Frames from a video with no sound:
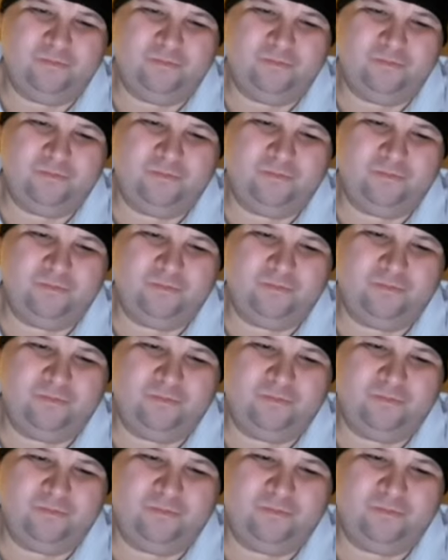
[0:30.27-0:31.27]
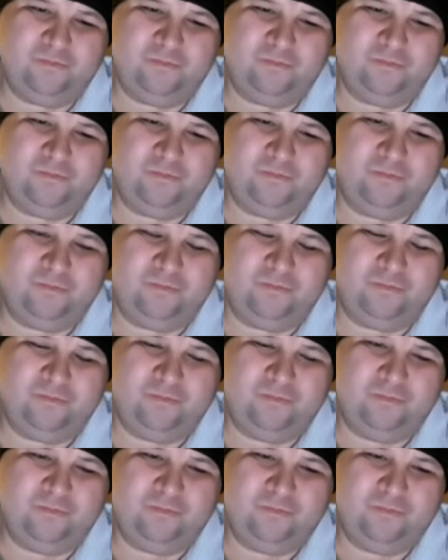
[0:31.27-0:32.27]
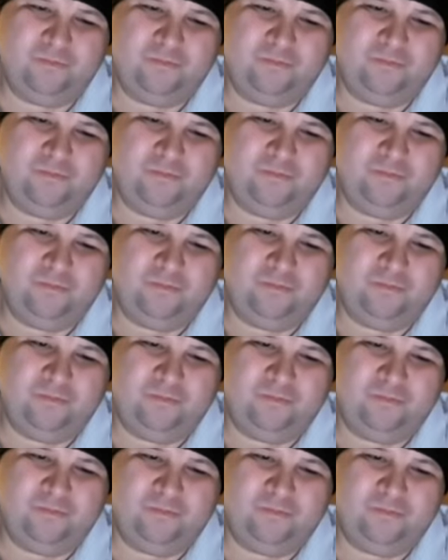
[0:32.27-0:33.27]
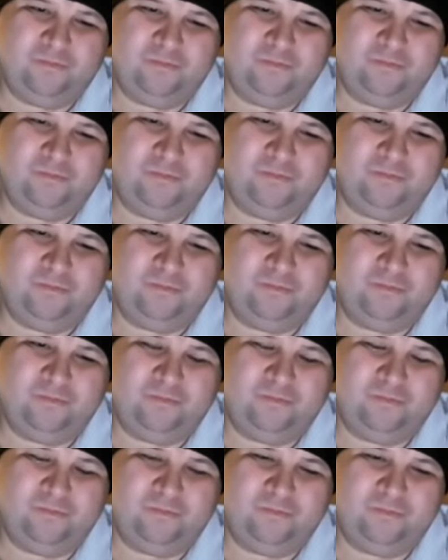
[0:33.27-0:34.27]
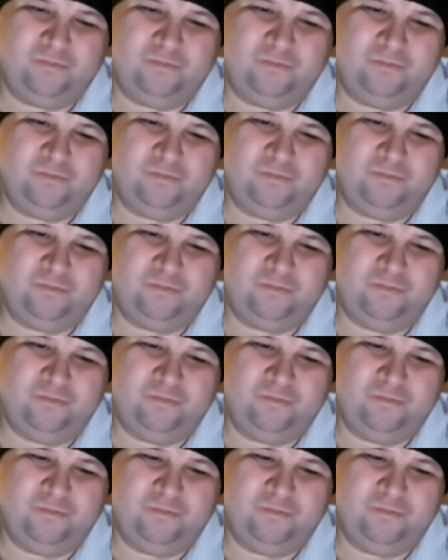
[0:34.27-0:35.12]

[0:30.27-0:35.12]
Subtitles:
[no speech]